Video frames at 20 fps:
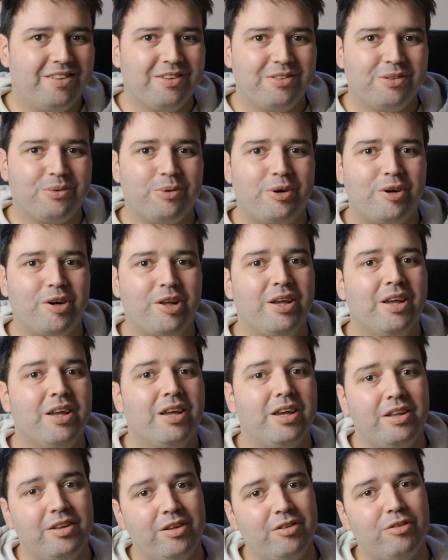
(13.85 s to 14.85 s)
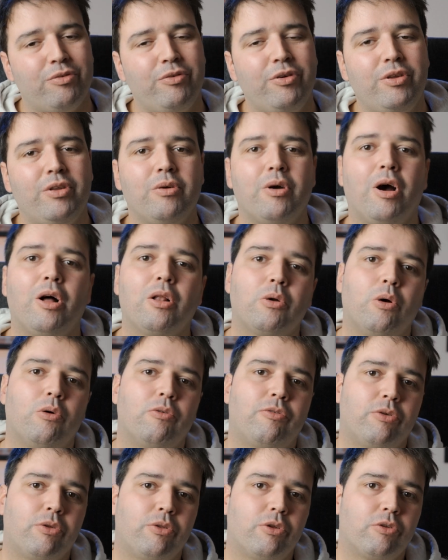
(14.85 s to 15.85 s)
Don't worry, in this video I'll go
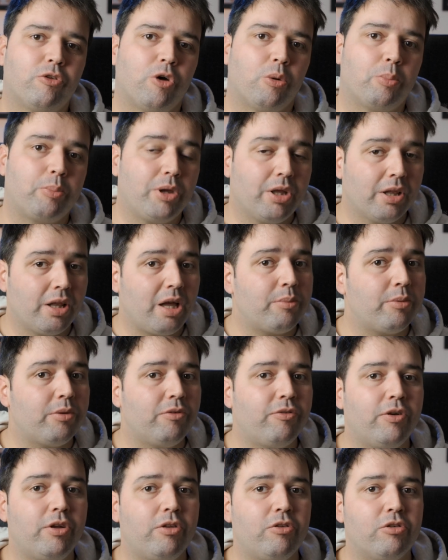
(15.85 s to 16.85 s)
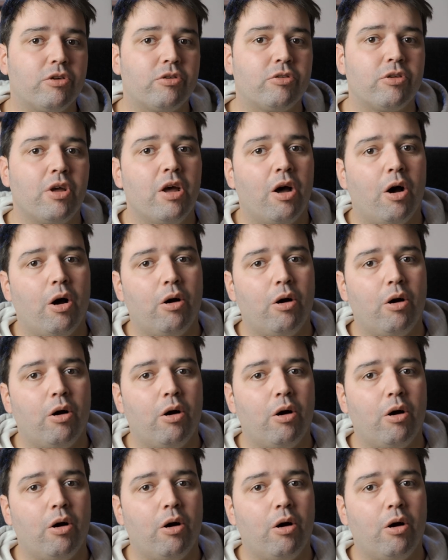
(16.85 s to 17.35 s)
through the top 11 features